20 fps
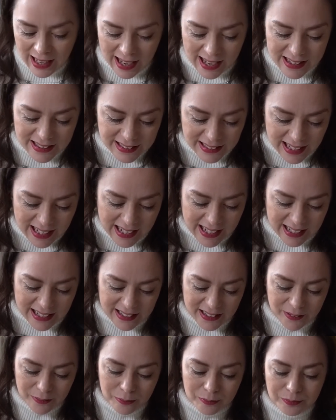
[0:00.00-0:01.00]
And
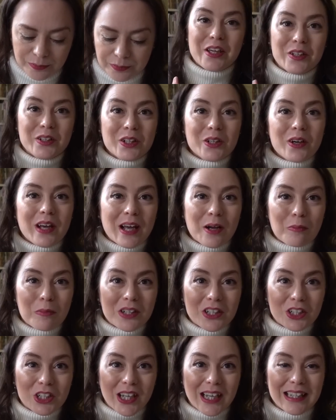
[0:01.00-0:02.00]
then, you know how
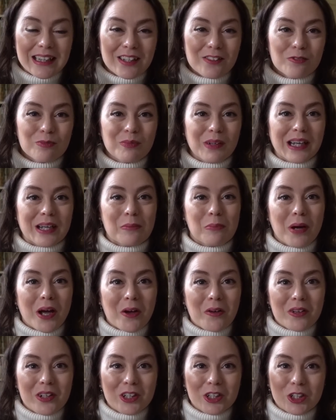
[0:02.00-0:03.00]
much I love my
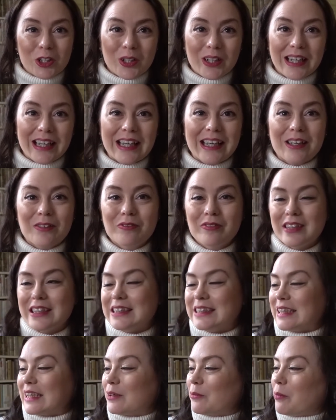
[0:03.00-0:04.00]
poetry,
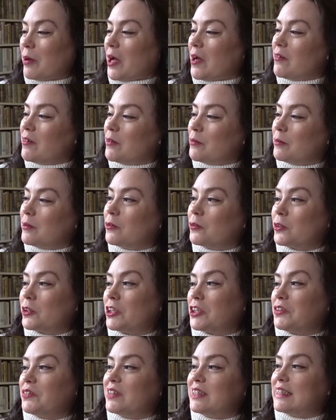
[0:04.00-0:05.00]
reading a poem or
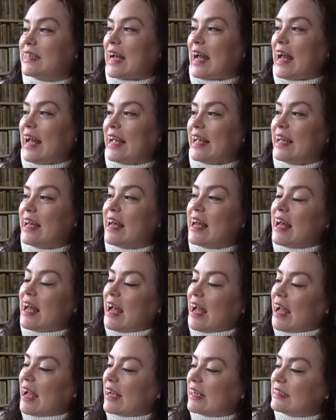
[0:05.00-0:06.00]
two a day,
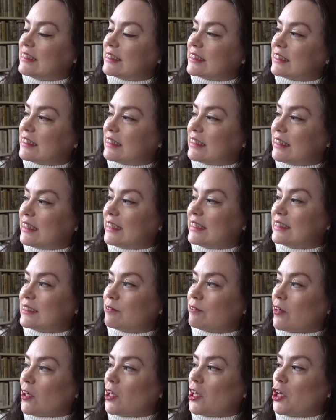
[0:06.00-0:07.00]
and this
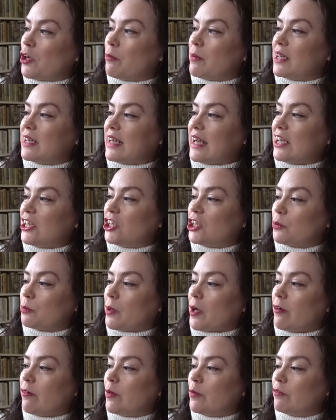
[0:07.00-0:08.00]
volume, A Nature
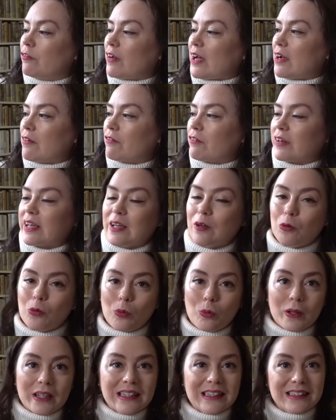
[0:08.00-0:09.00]
Poem for Every
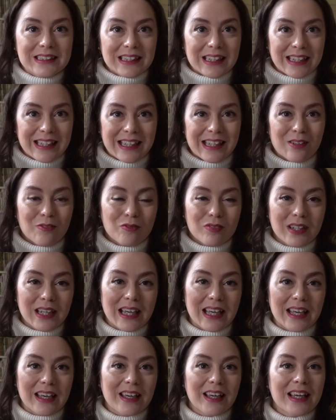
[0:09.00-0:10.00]
Winter
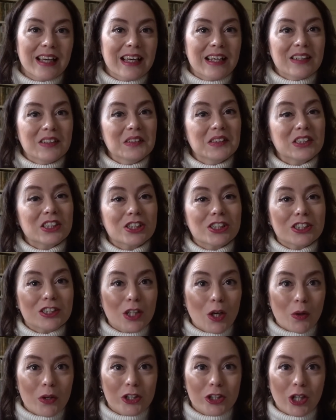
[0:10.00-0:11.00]
Evening, was just
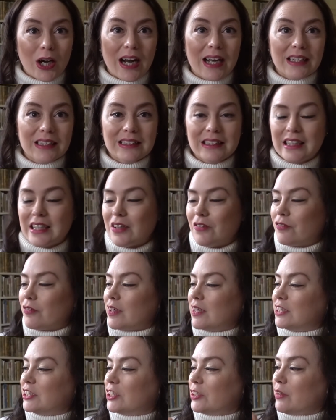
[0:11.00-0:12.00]
so attractive.
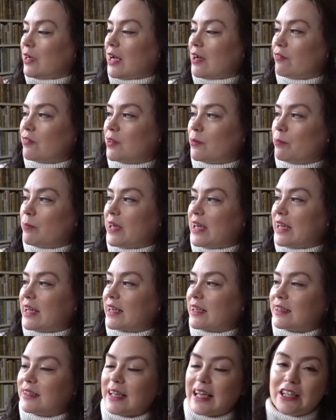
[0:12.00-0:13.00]
I do have the
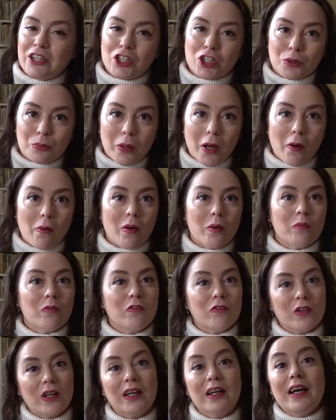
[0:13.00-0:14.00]
big nature poem
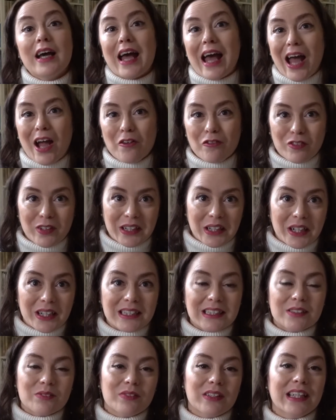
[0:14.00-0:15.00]
for every
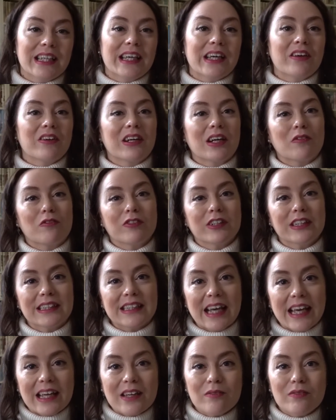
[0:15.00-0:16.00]
night of the year and every
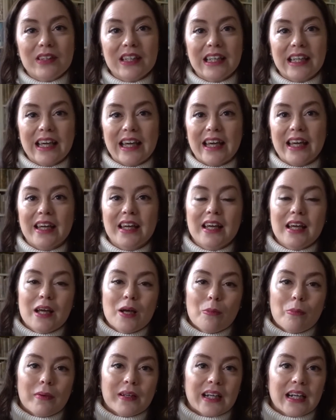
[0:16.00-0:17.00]
day of the year,
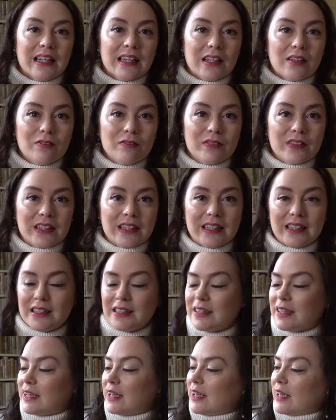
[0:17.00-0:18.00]
but I love
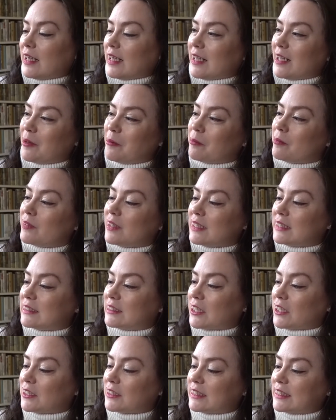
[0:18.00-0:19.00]
that they're
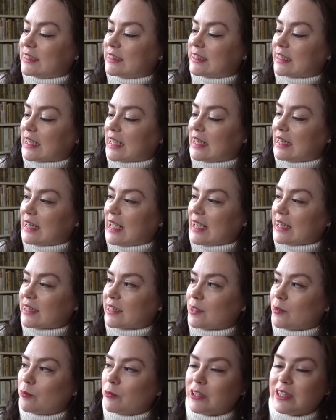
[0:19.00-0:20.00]
starting to collect
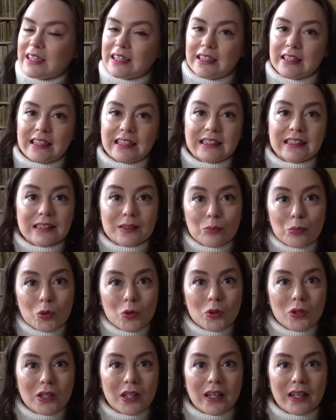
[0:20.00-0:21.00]
them within these
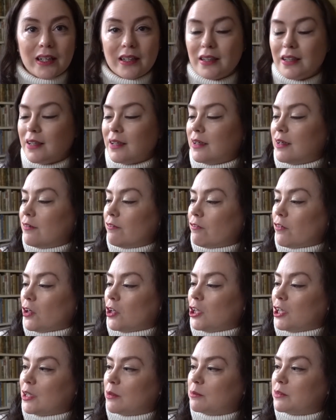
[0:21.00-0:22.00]
smaller
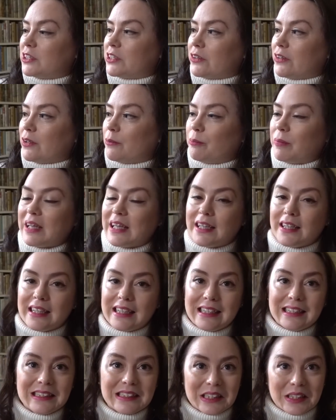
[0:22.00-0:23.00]
volumes, are a bit
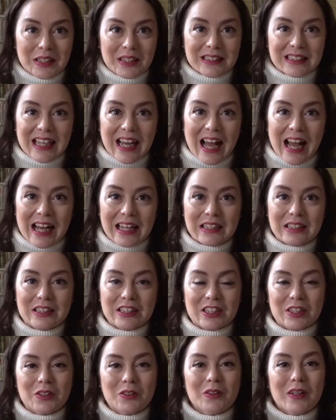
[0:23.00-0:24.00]
easier to
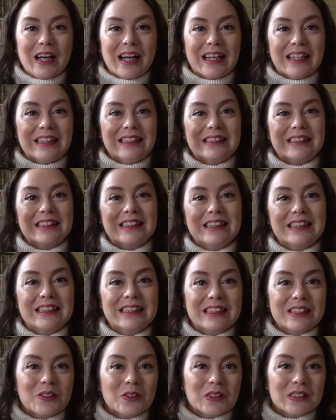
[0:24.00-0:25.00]
handle, and
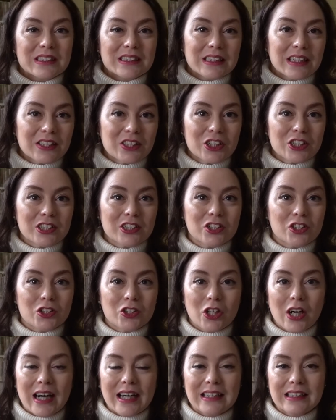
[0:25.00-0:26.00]
it's got such an
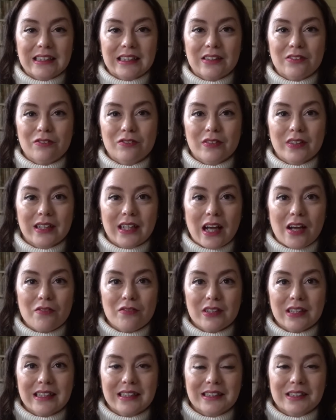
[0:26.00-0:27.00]
attractive
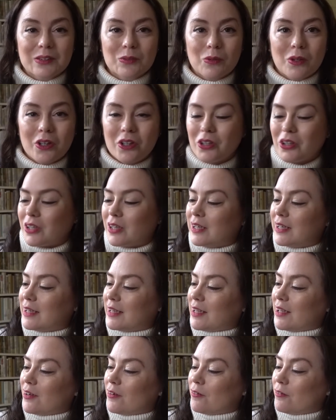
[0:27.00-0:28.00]
cover, this one.
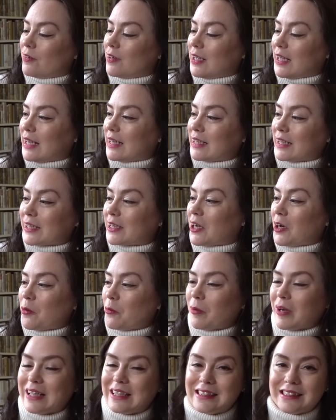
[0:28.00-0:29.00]
And I
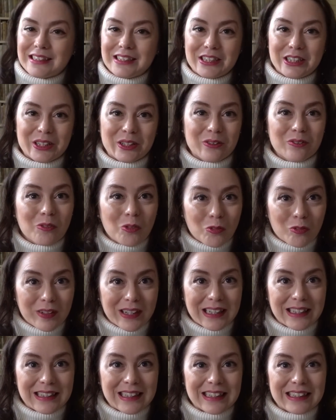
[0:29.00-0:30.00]
can't wait to
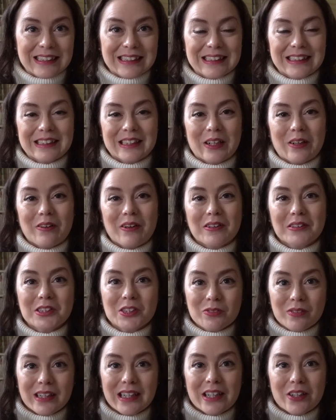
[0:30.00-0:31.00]
read this, so I
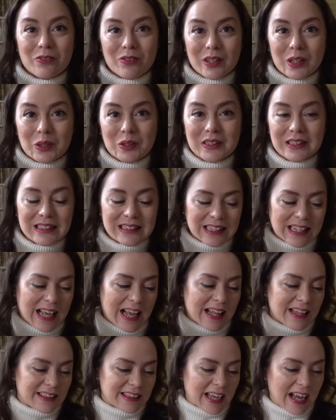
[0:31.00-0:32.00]
was really thrilled to
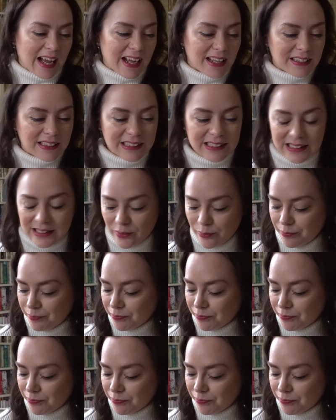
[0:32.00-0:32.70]
get that.